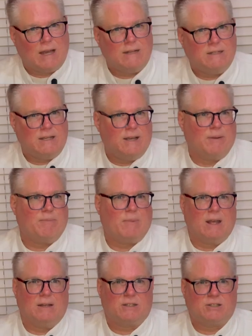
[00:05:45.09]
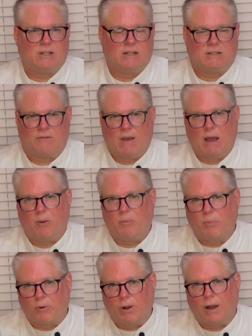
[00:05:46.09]
idea and a sense of how
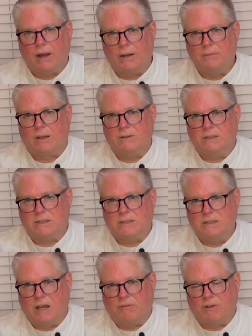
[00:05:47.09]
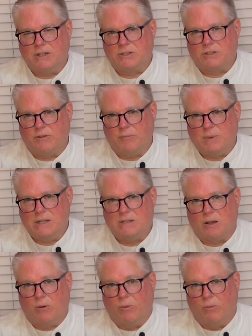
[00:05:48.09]
broad this definition of
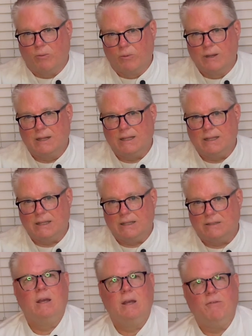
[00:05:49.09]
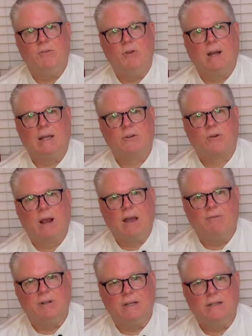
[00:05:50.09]
pizza really is. If you like
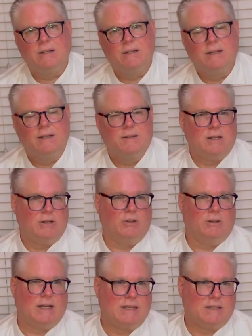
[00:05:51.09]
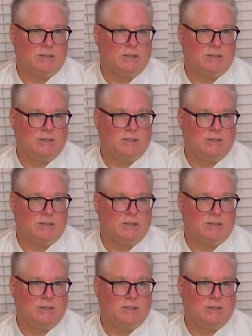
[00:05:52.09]
traveling, then you'll like